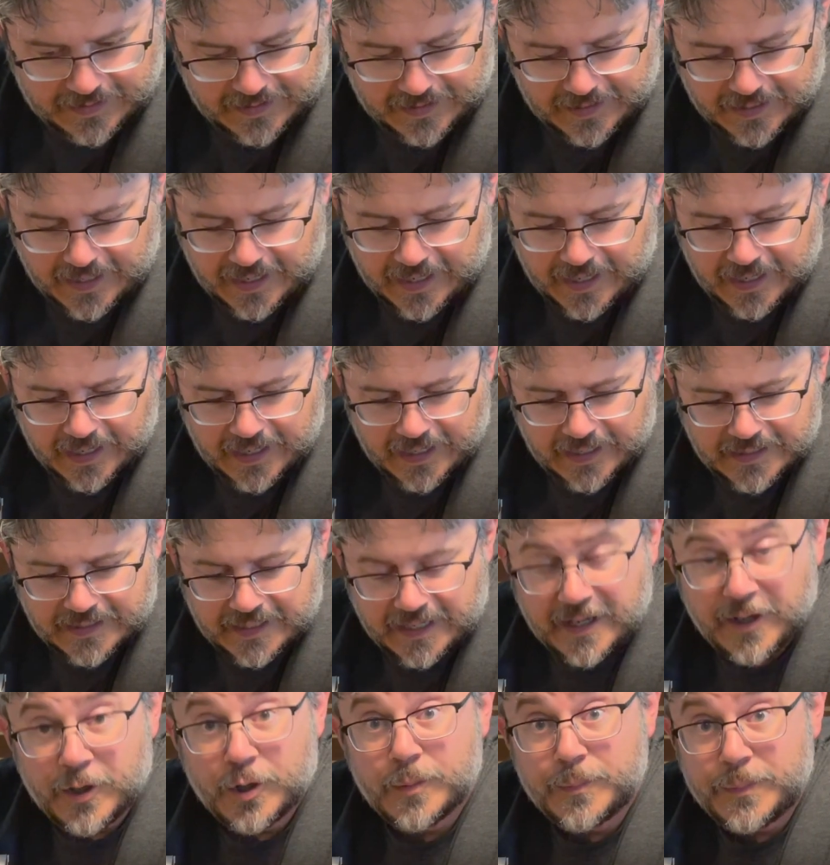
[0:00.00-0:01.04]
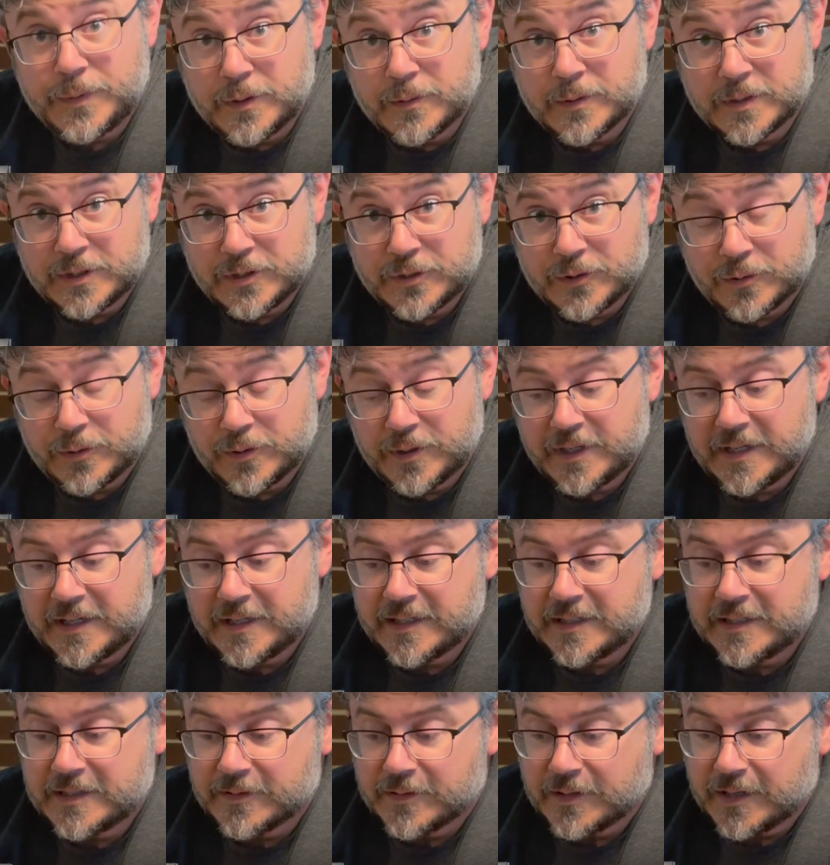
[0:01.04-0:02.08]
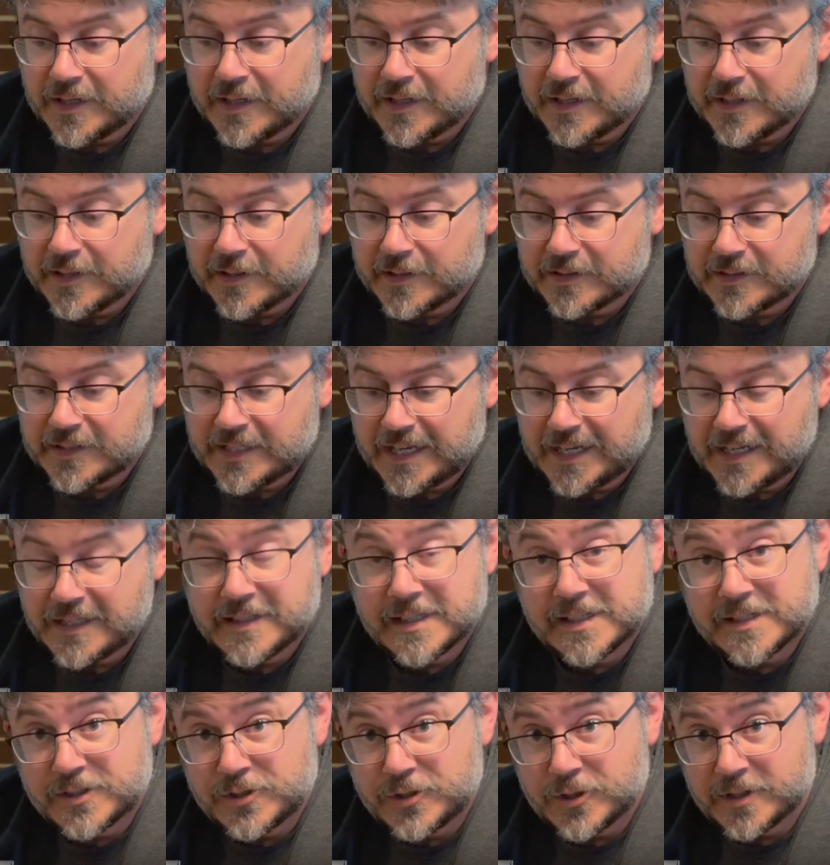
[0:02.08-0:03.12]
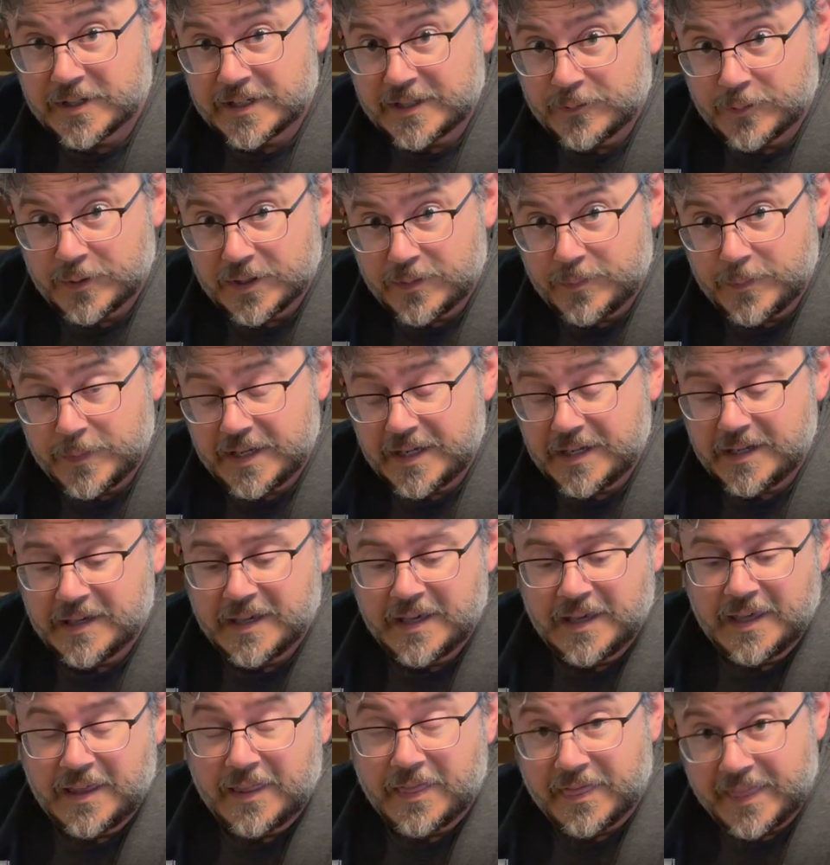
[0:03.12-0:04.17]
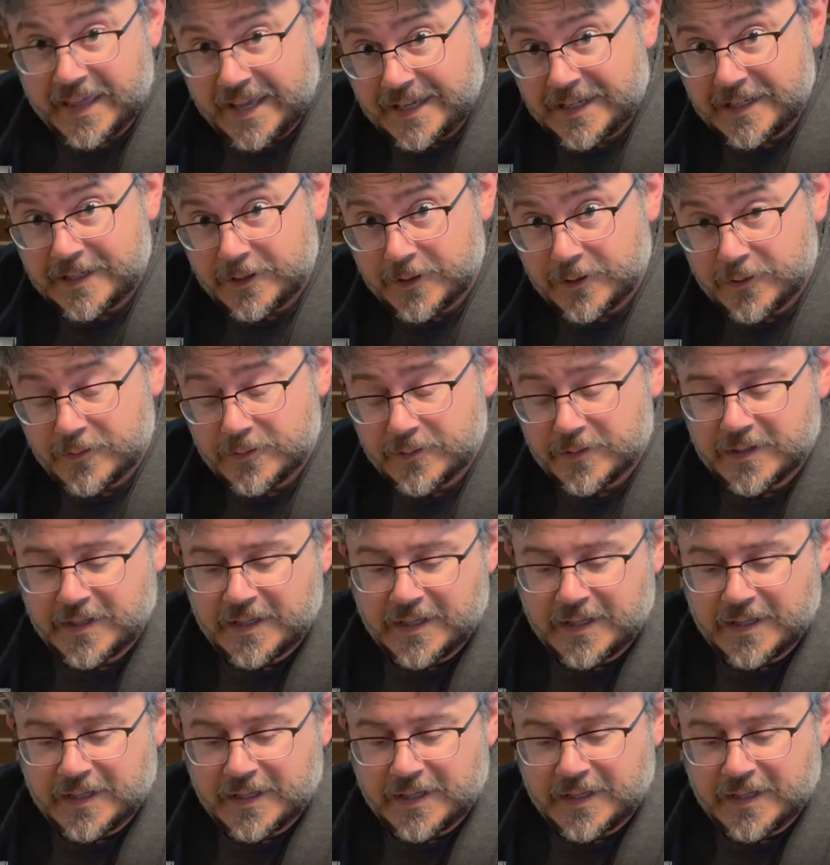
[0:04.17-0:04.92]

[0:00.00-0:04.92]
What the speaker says: And I hope you enjoyed taking this journey with me. Thank you.